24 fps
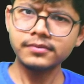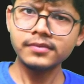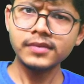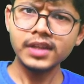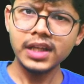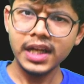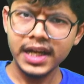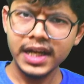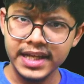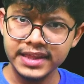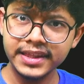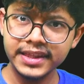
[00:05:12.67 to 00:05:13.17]

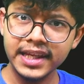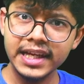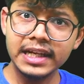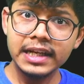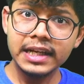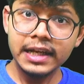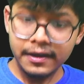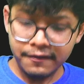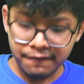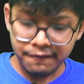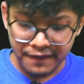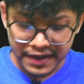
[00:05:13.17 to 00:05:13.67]
And then
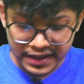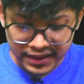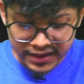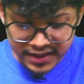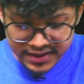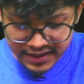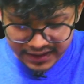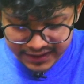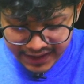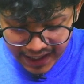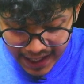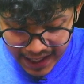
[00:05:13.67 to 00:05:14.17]
when this
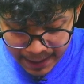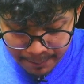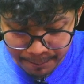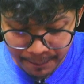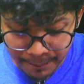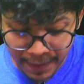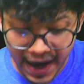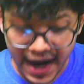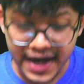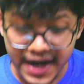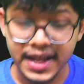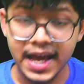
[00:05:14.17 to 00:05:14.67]
entire
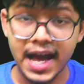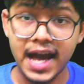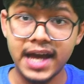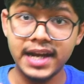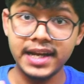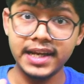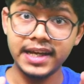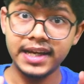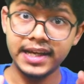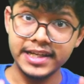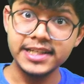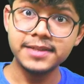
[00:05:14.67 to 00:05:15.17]
bad array
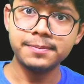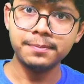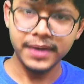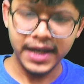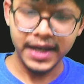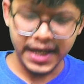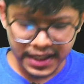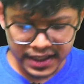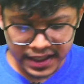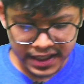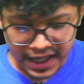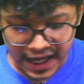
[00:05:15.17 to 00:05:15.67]
is
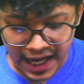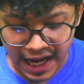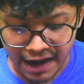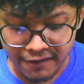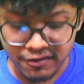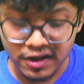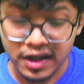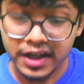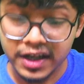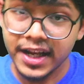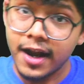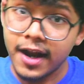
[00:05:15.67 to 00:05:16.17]
made, I will
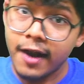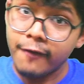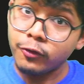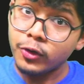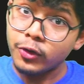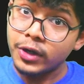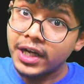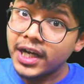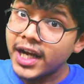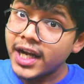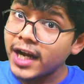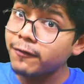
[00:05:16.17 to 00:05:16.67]
again have to
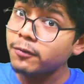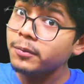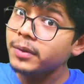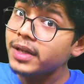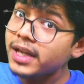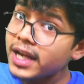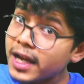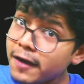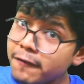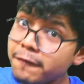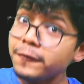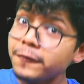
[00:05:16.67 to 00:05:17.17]
iterate from
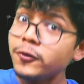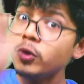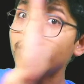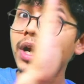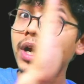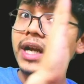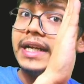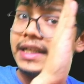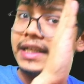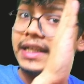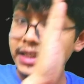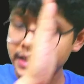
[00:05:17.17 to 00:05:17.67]
left to right